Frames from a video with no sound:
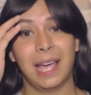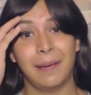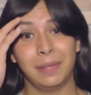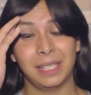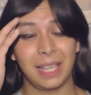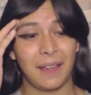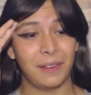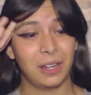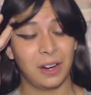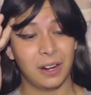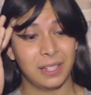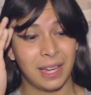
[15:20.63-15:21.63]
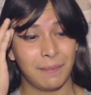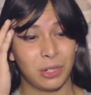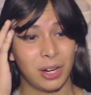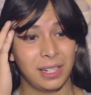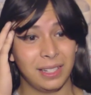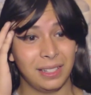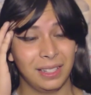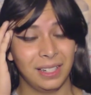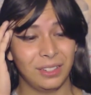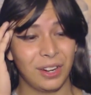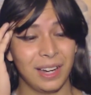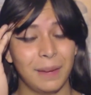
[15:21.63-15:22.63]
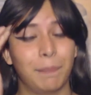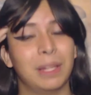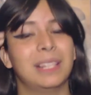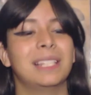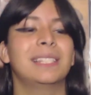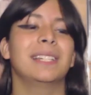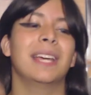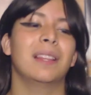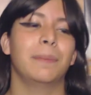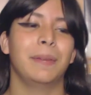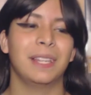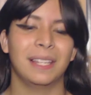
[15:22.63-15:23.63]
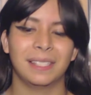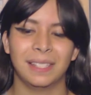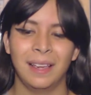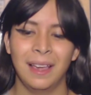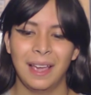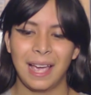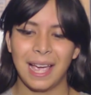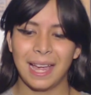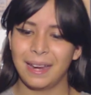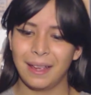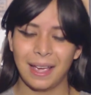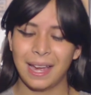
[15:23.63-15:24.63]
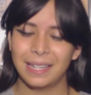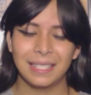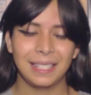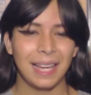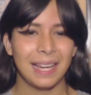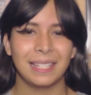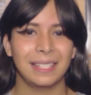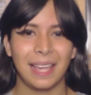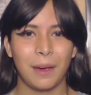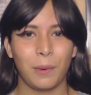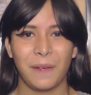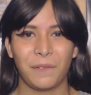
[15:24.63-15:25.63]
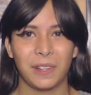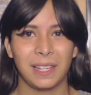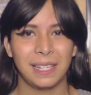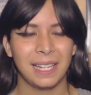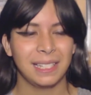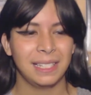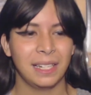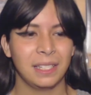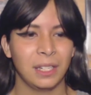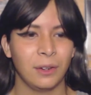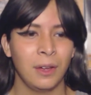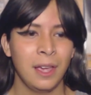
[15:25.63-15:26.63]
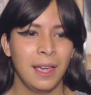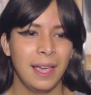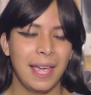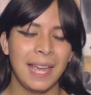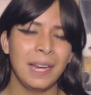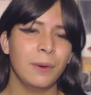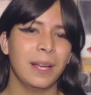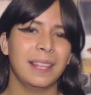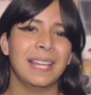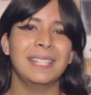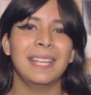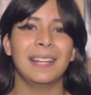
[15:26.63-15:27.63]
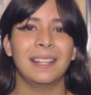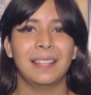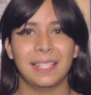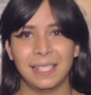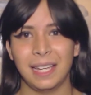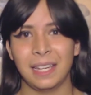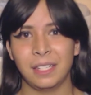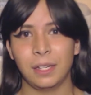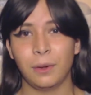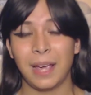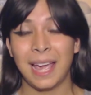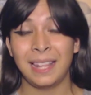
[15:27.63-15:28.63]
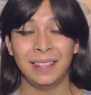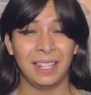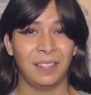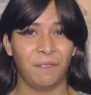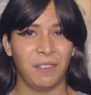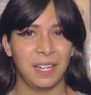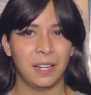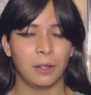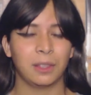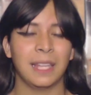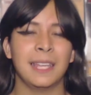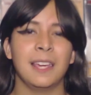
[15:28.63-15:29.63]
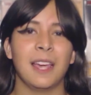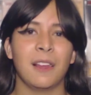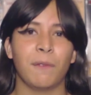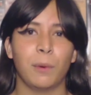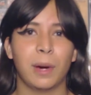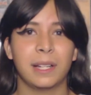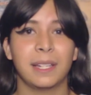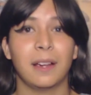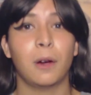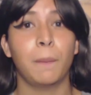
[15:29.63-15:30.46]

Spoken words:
I'm just having a hard time trying to put this together, because I just can't wait for the next issue. Anyway, that's the end of this issue and this video. Thank you guys for watching.